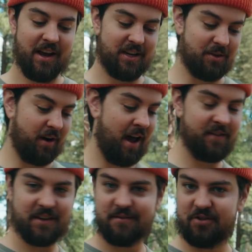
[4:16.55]
So we're kind of
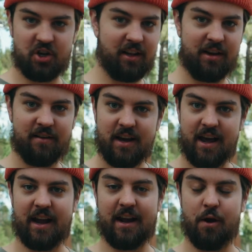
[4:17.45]
just chilling,
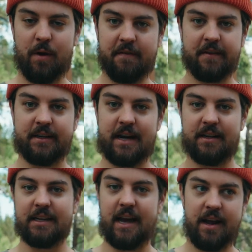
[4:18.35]
hanging out, waiting for the
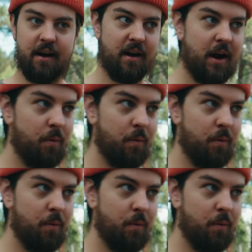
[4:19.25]
talent to get here.